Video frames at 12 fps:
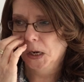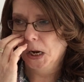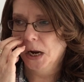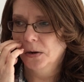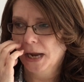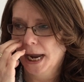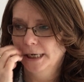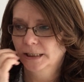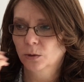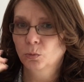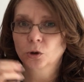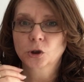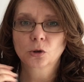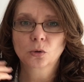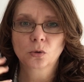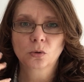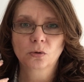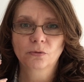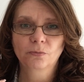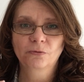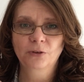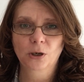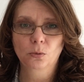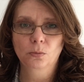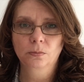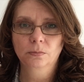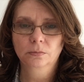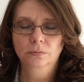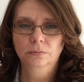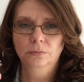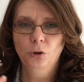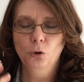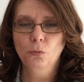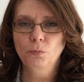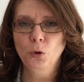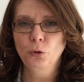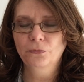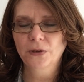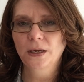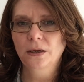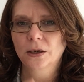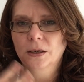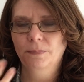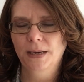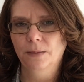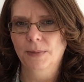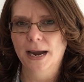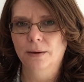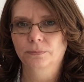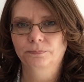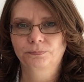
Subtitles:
okay? So what's your film, your movie gonna be about?